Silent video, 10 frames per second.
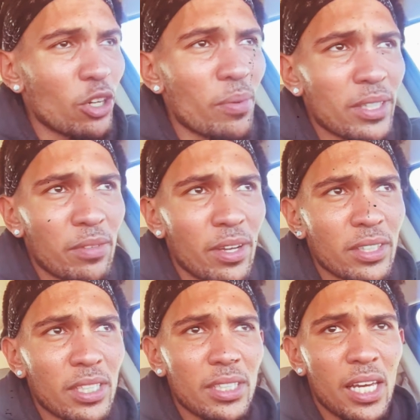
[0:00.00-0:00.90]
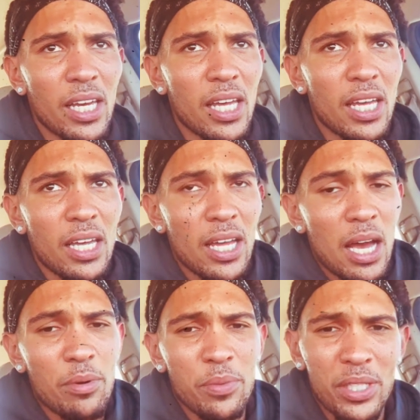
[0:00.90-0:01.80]
myself I was going to say. I
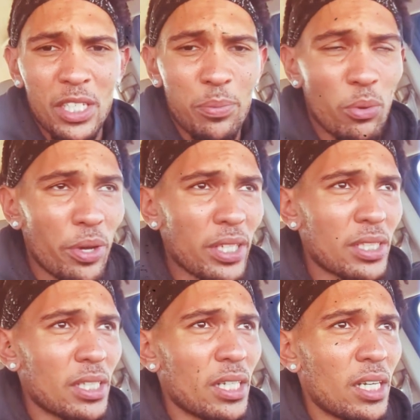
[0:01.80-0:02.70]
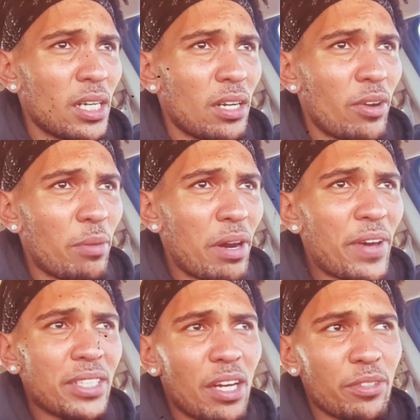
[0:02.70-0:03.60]
remember the key points. Right? But I've
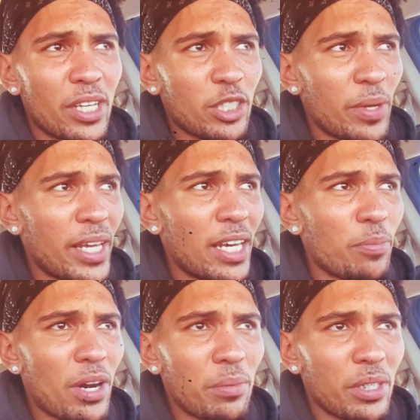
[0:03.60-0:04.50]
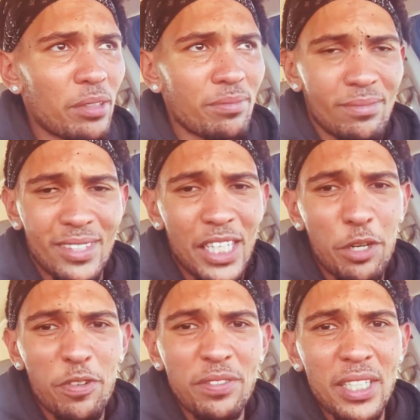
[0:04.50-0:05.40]
had this conversation in my head probably 10 or
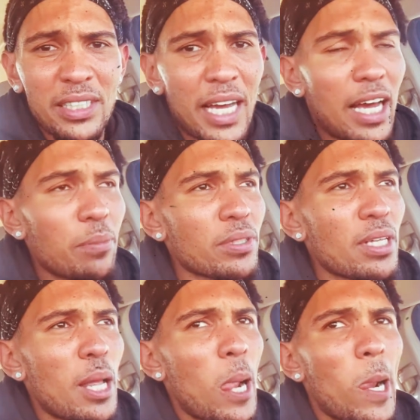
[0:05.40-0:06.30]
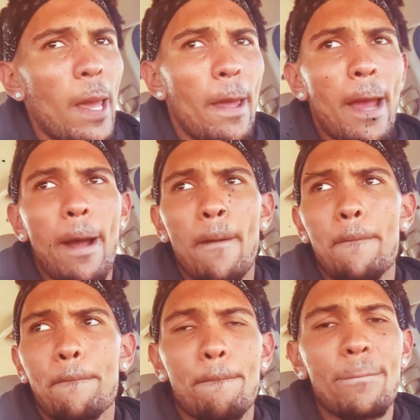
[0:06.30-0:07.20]
15 times. Now,
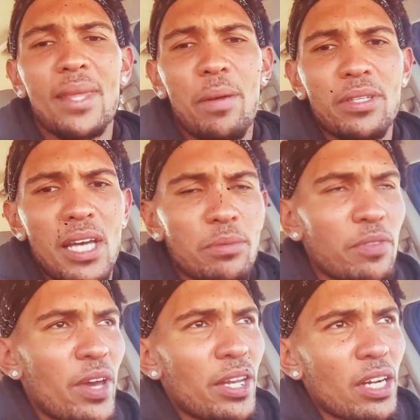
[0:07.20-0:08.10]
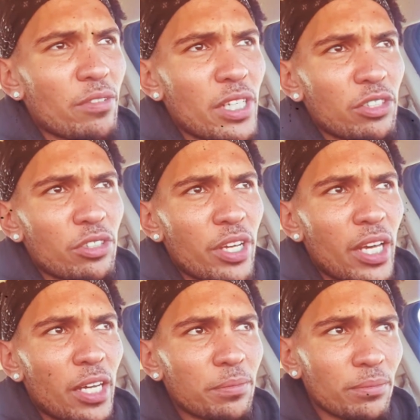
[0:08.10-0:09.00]
how many times have you had the conversation in your head